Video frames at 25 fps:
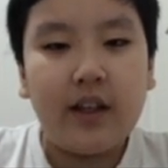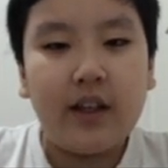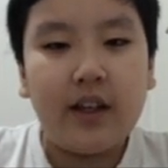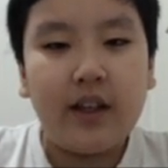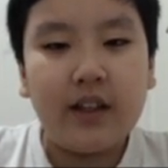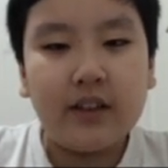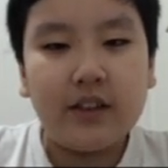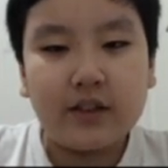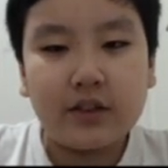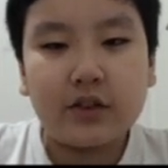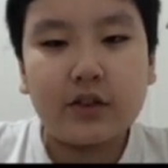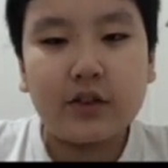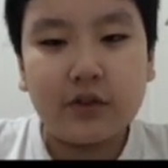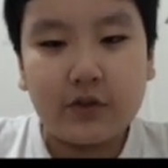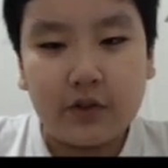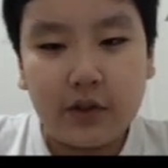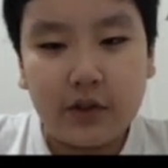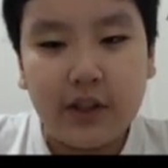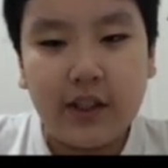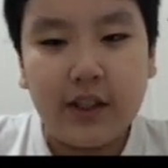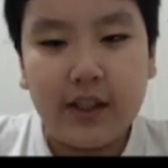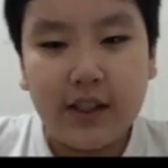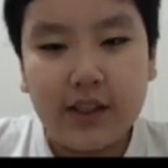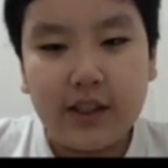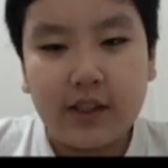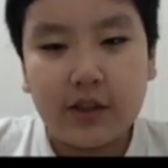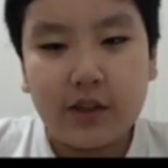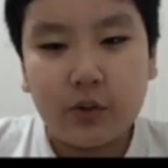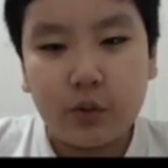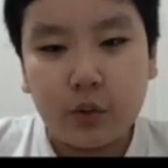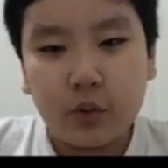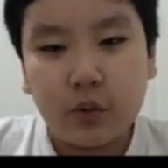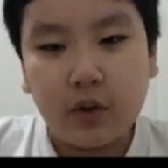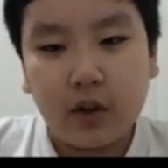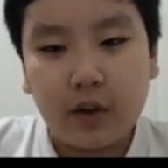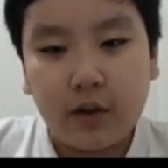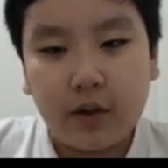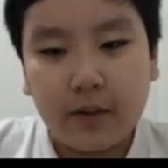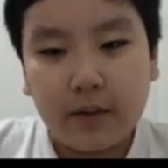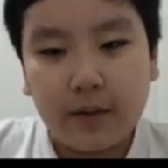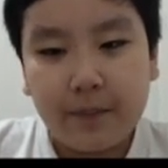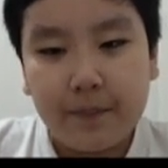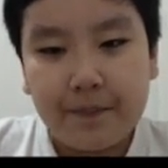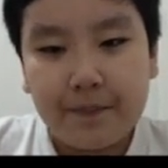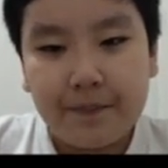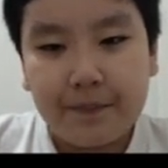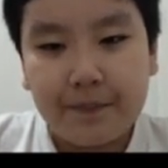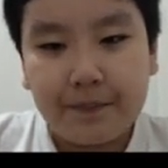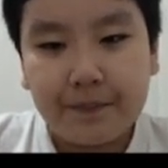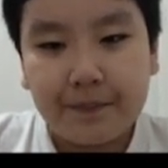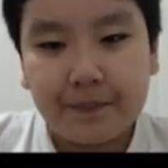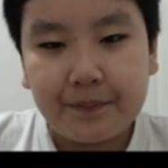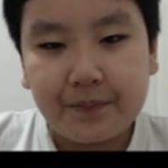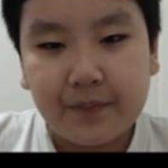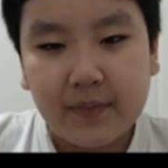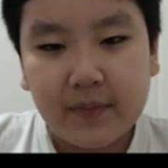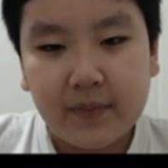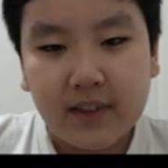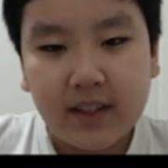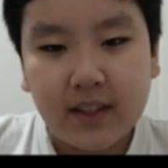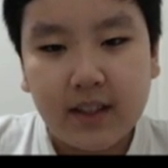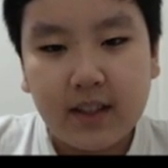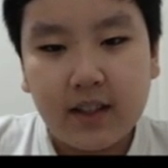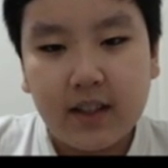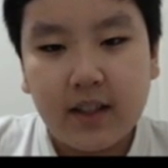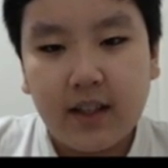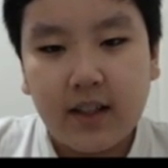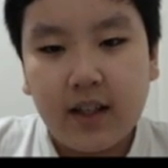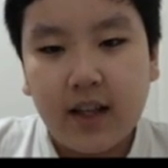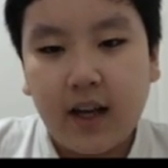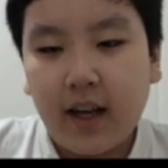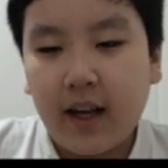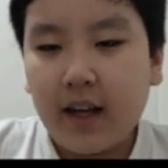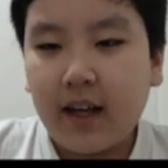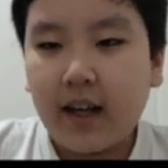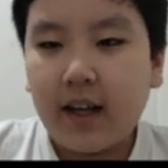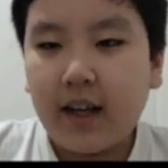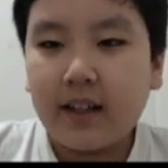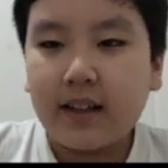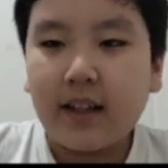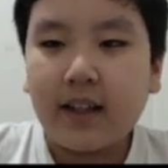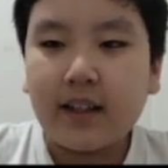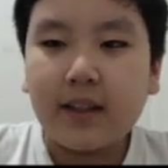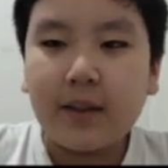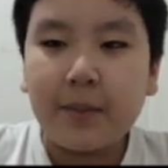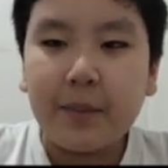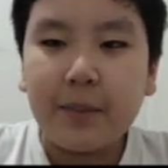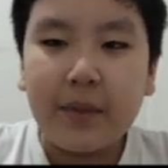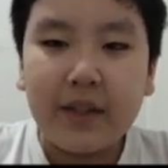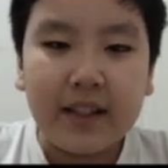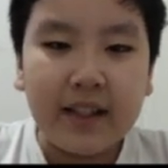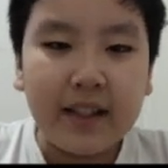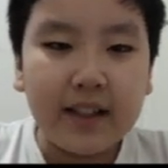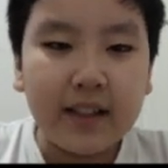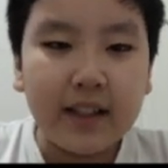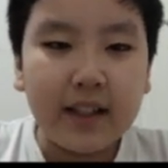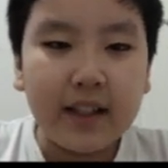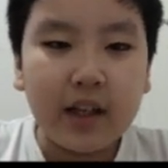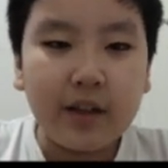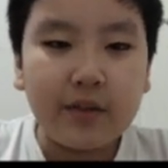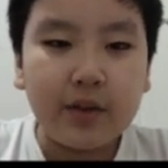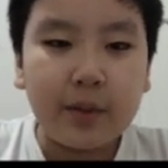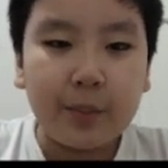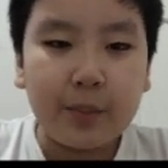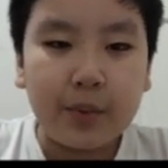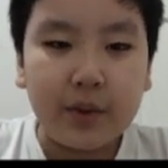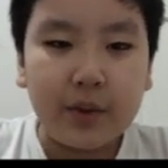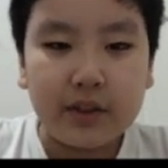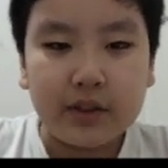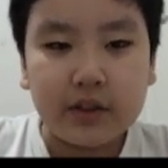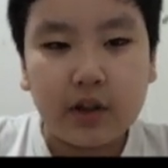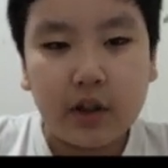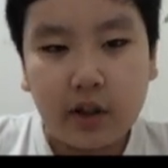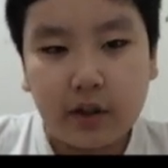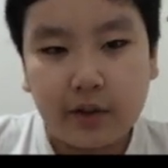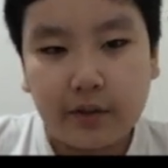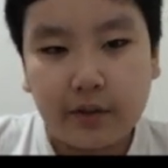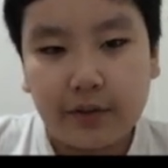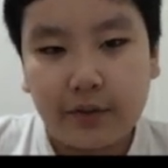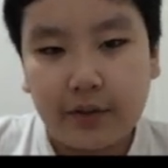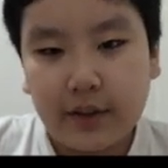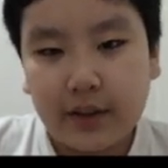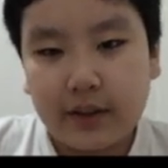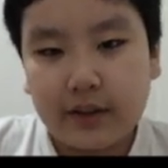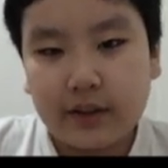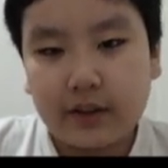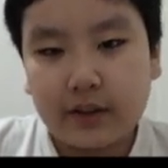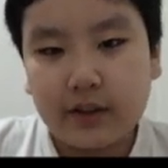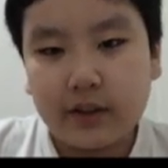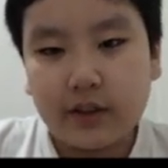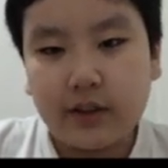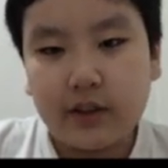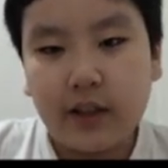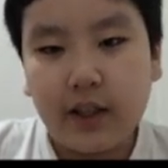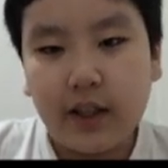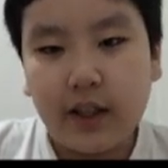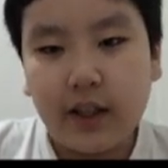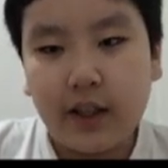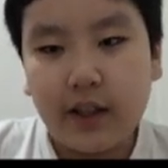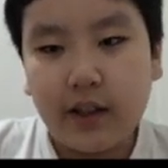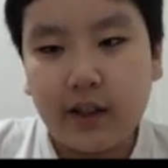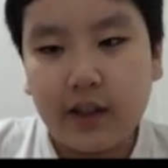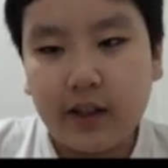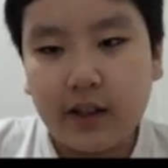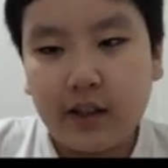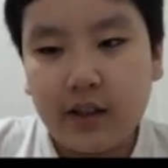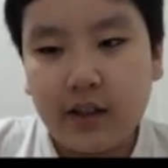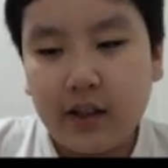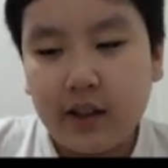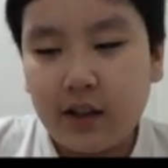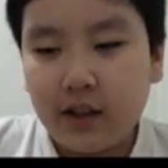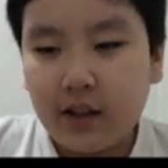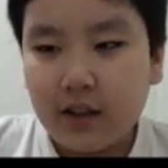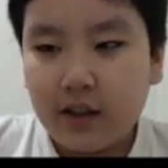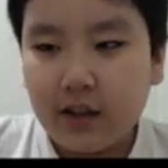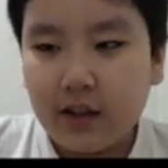It's really cool. And at the beginning of the press conference, they